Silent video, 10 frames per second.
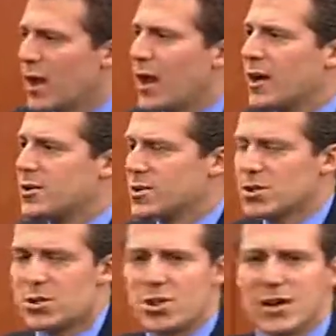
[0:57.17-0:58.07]
and to
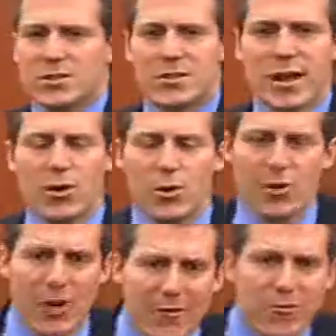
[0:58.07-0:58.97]
suggest that your
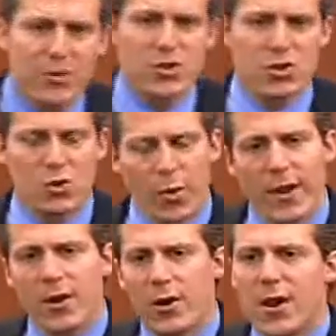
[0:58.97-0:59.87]
leverage is
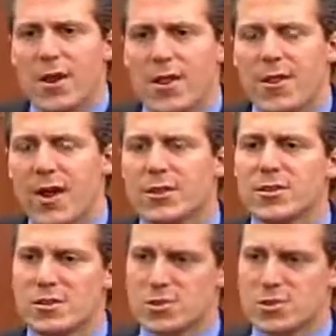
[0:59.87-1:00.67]
greater than to